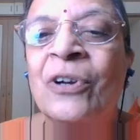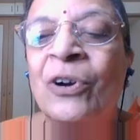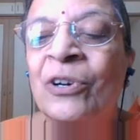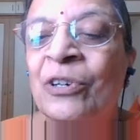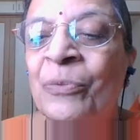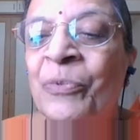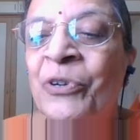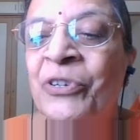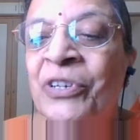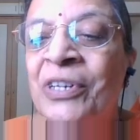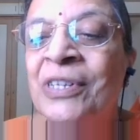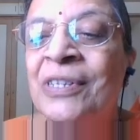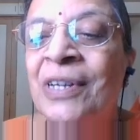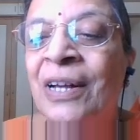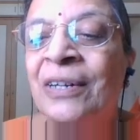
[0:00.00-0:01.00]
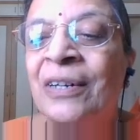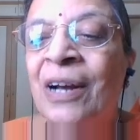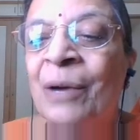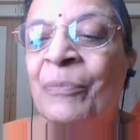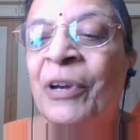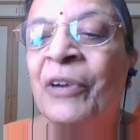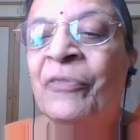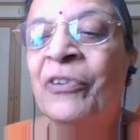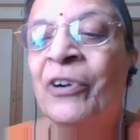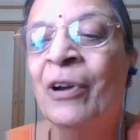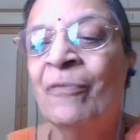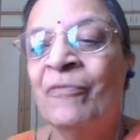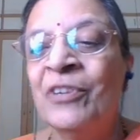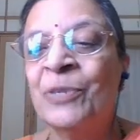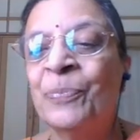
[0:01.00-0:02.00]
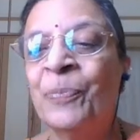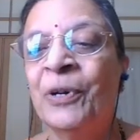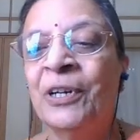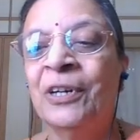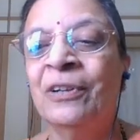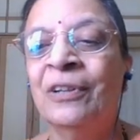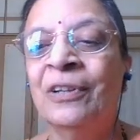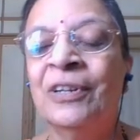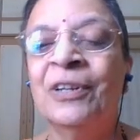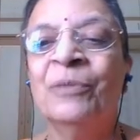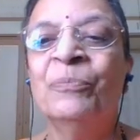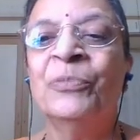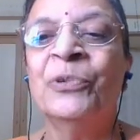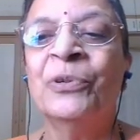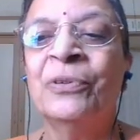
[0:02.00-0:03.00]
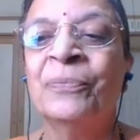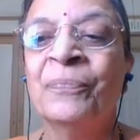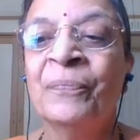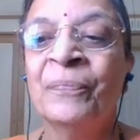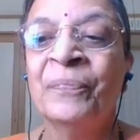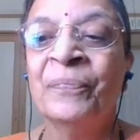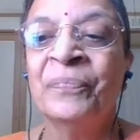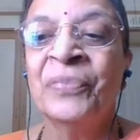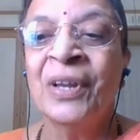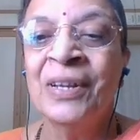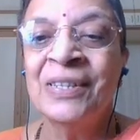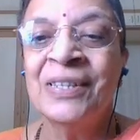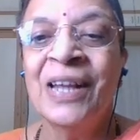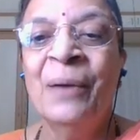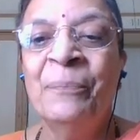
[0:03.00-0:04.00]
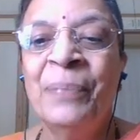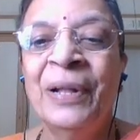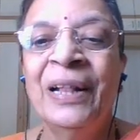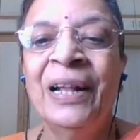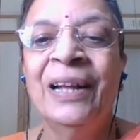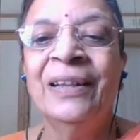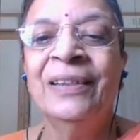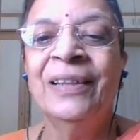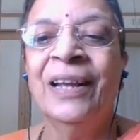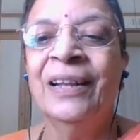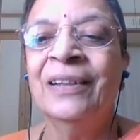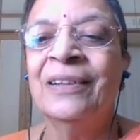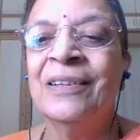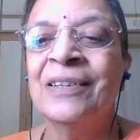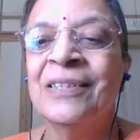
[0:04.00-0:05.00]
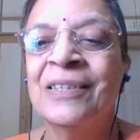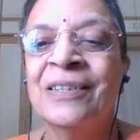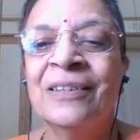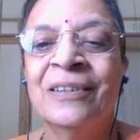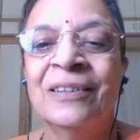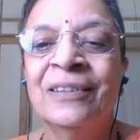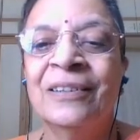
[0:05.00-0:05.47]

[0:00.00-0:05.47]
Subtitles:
contributions are coming from which particular input sample and then consider